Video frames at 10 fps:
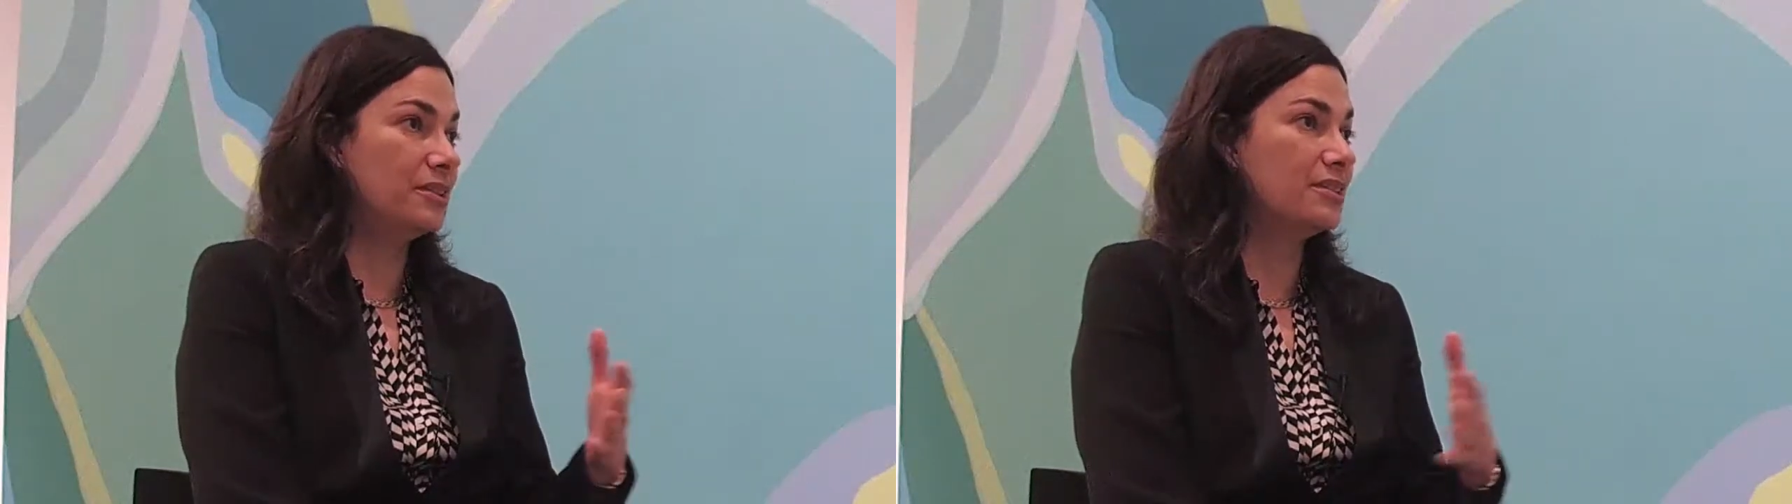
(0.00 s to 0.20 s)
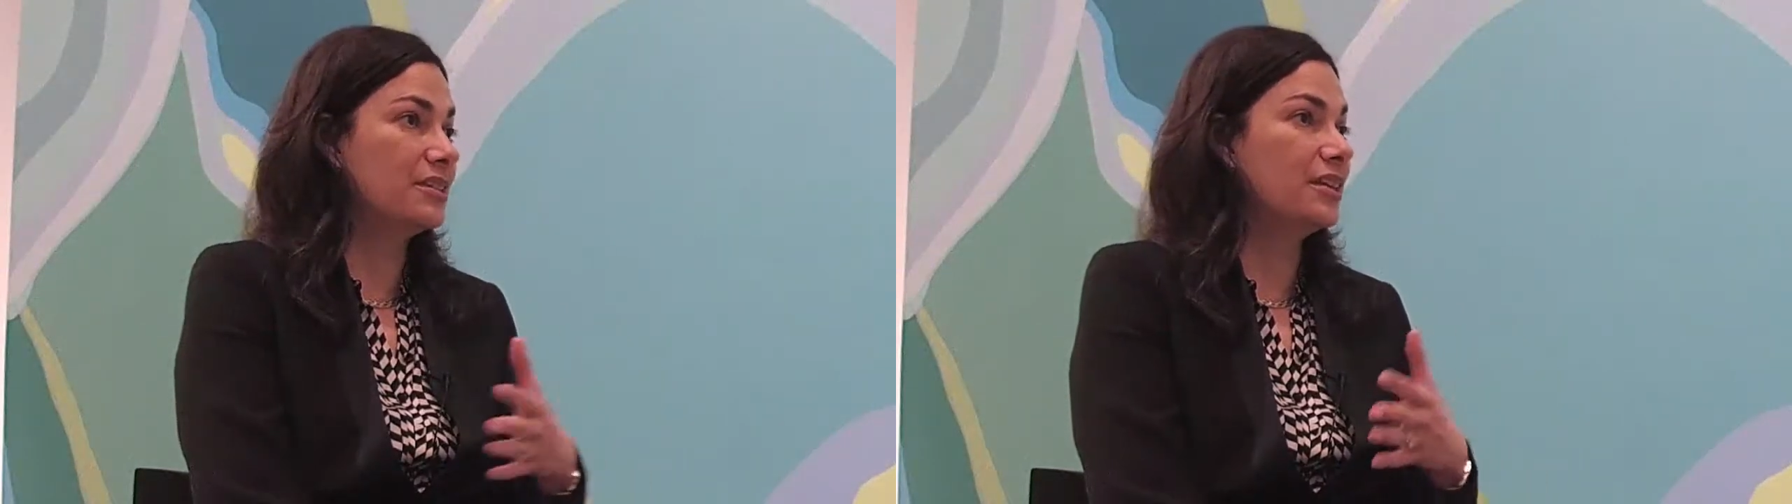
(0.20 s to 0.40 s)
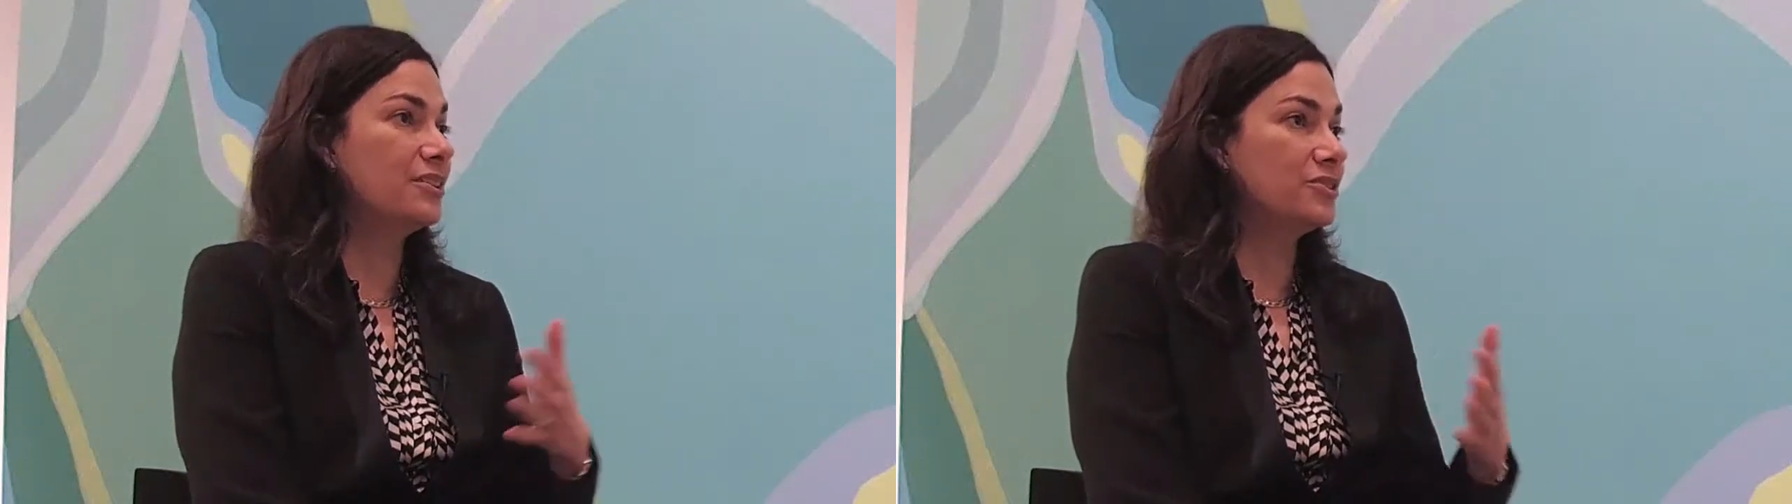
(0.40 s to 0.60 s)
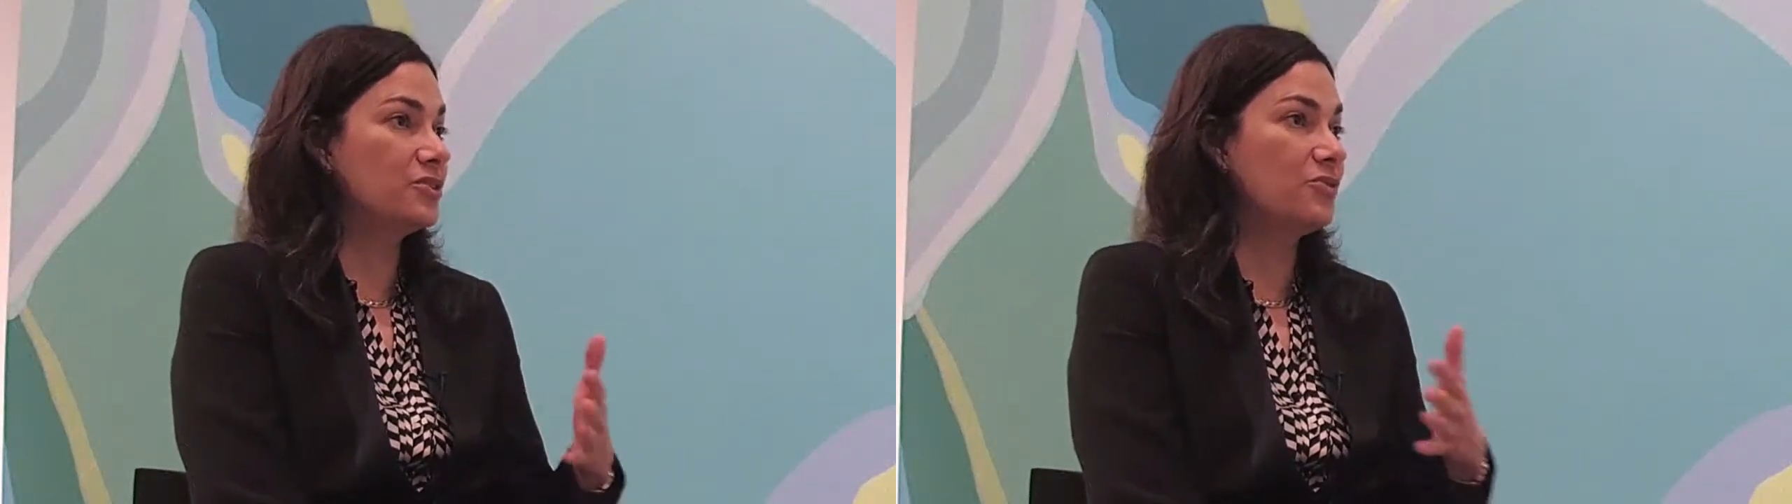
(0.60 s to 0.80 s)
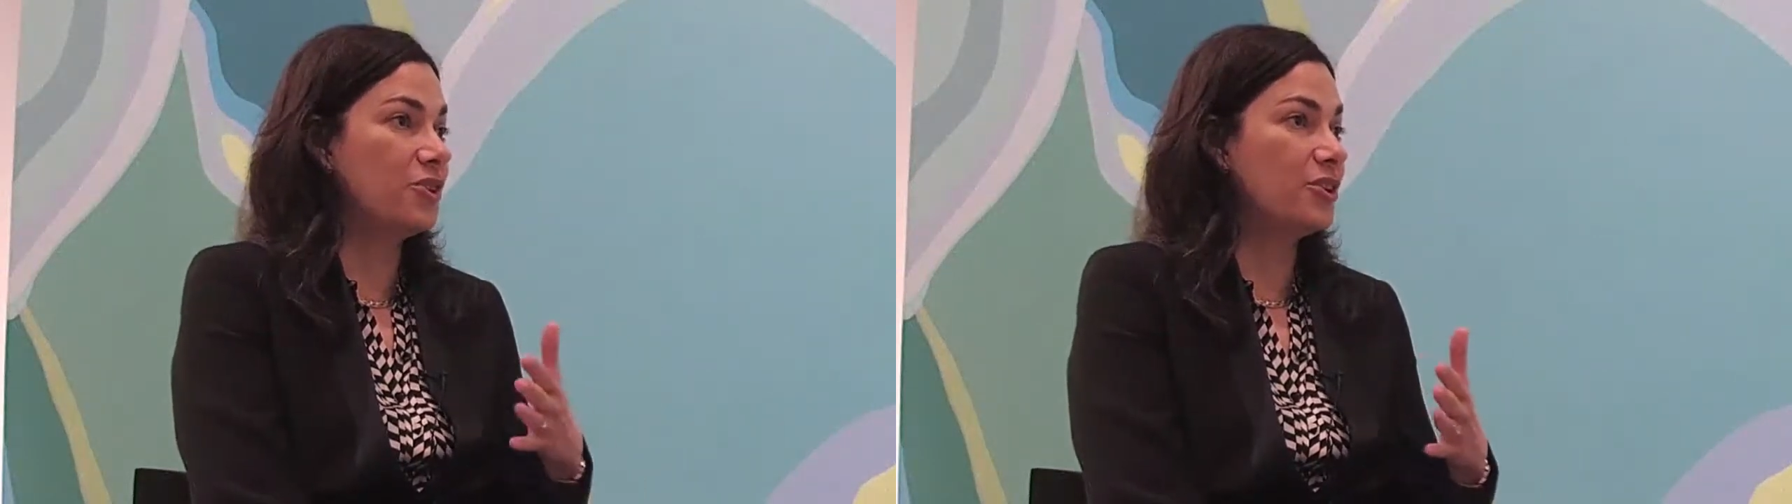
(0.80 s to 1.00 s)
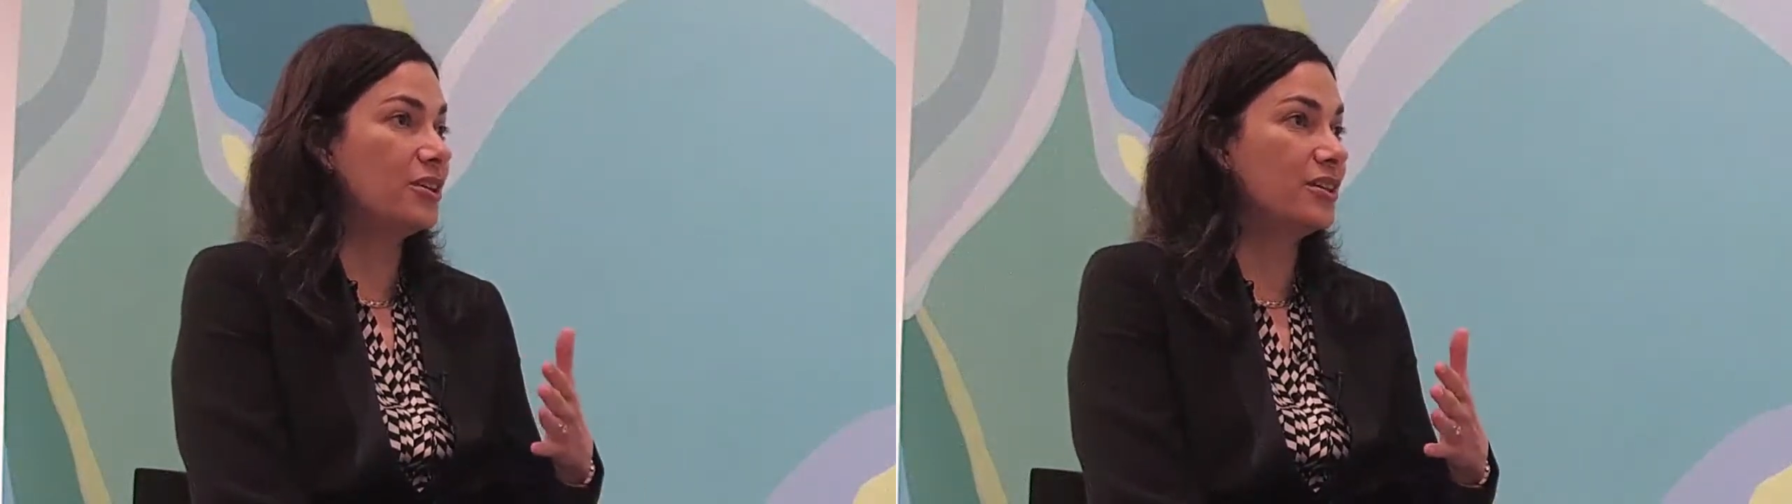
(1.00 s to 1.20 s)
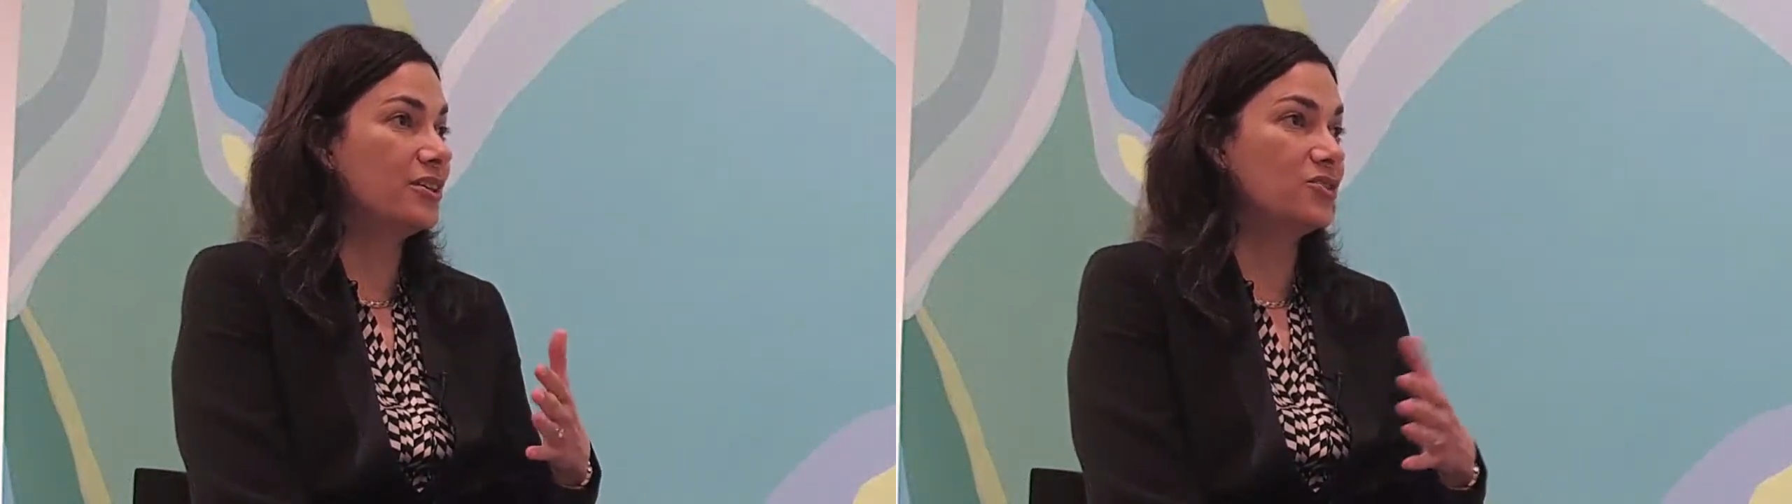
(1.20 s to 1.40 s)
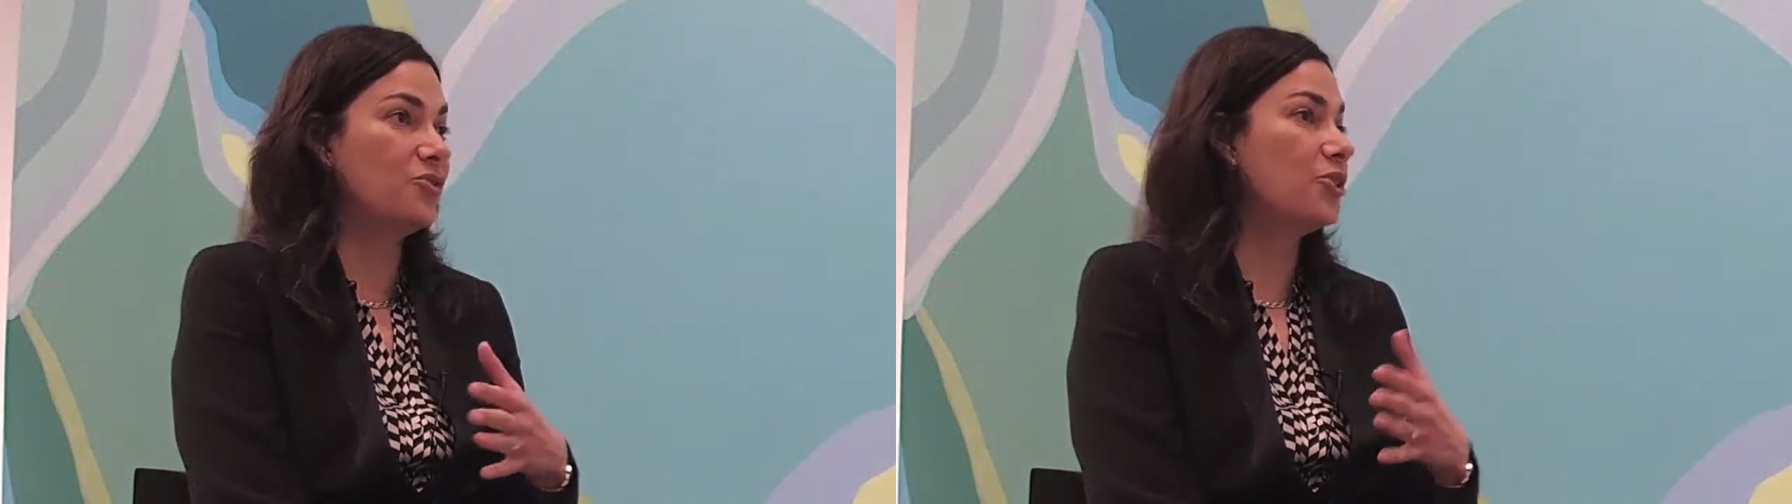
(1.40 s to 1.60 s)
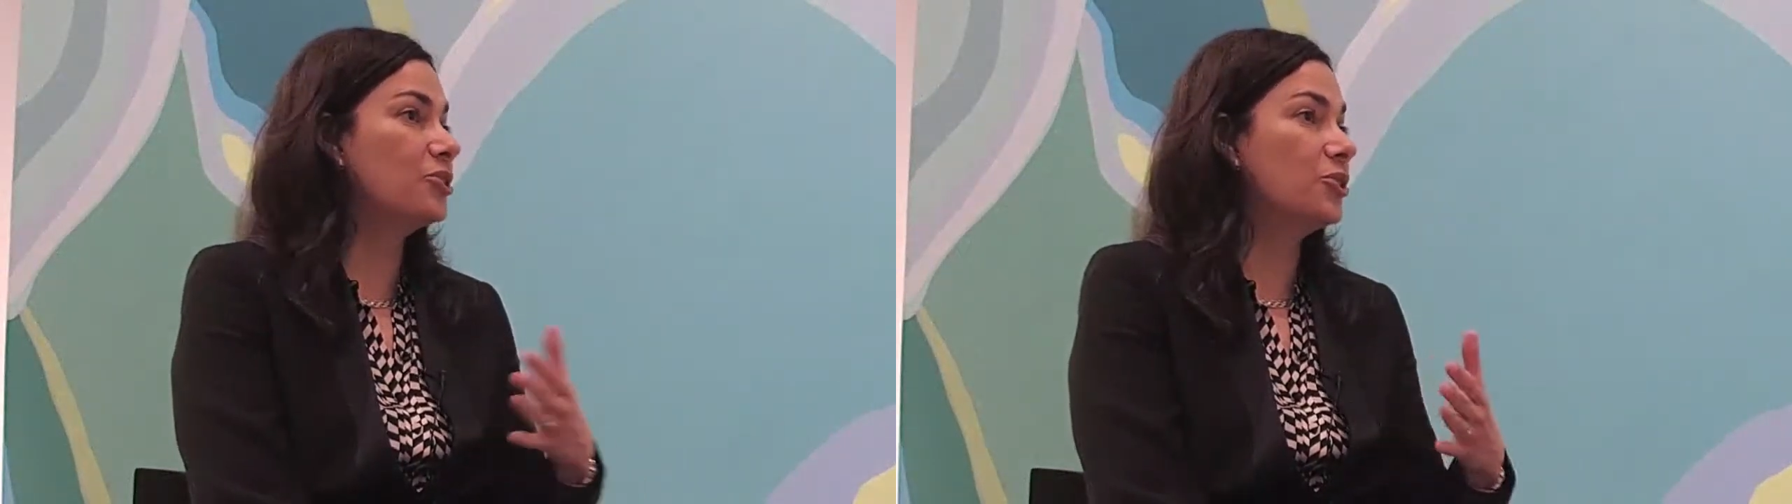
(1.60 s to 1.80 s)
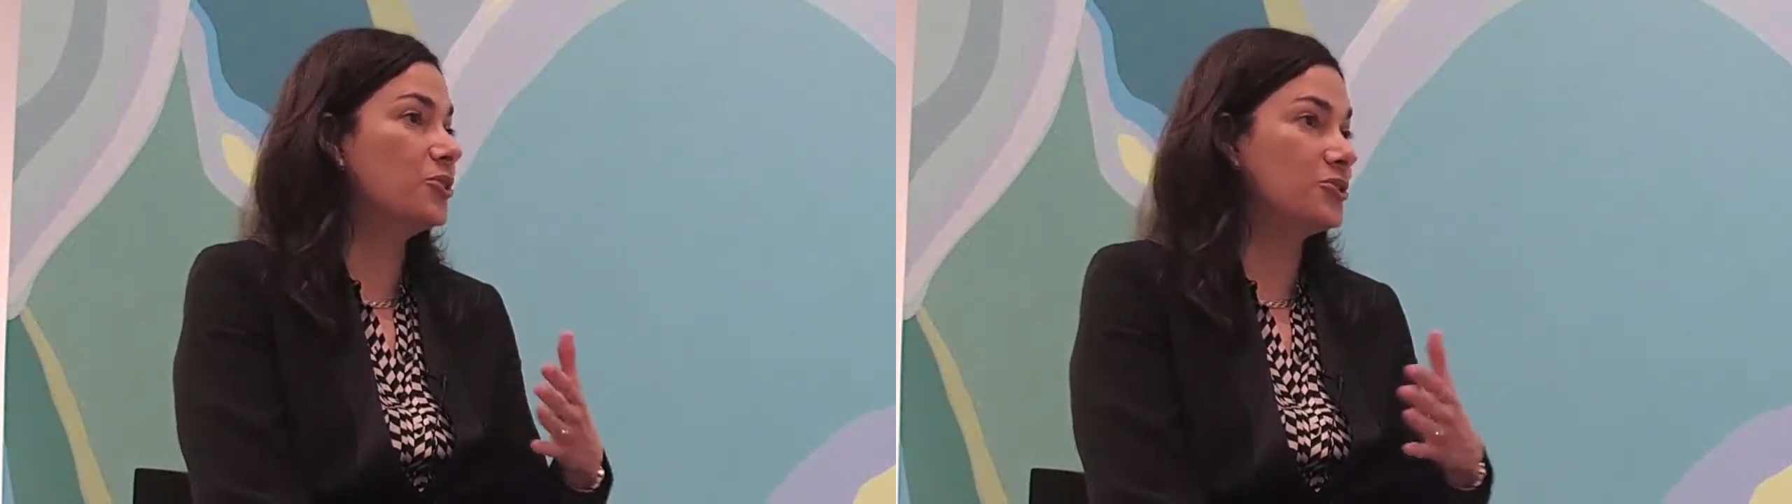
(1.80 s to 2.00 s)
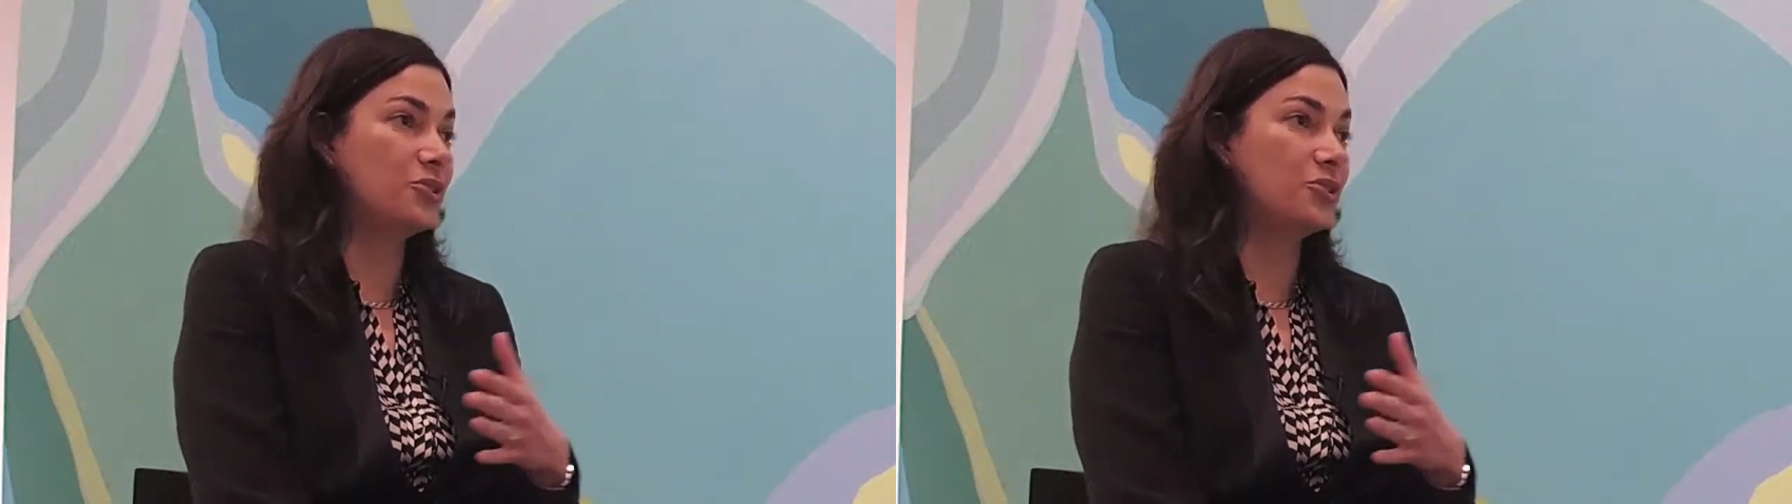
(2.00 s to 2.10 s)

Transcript: the scale is very large.